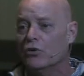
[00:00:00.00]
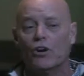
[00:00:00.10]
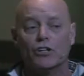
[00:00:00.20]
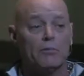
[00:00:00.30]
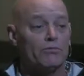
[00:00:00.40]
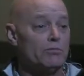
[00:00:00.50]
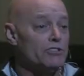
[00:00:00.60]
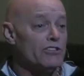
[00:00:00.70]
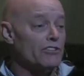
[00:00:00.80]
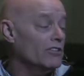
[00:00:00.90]
no argument from
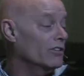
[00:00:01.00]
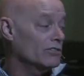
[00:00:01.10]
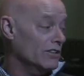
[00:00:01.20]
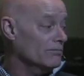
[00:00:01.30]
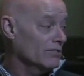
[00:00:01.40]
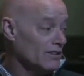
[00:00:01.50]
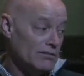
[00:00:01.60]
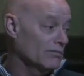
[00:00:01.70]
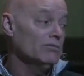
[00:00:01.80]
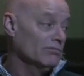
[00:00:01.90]
Jesus. He goes, Yeah, yeah,
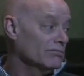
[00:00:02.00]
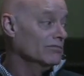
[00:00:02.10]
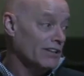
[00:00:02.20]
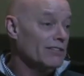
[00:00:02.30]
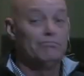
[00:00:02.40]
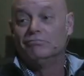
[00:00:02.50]
yeah.